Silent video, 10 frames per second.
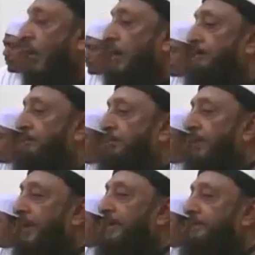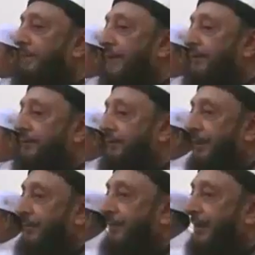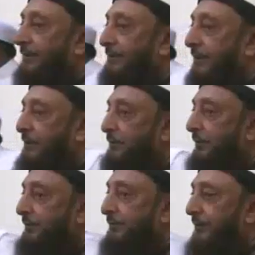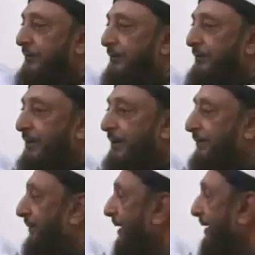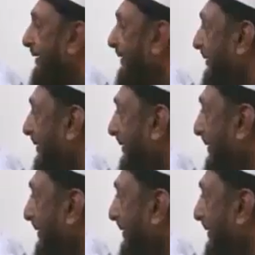All previous transactions will still remain valid.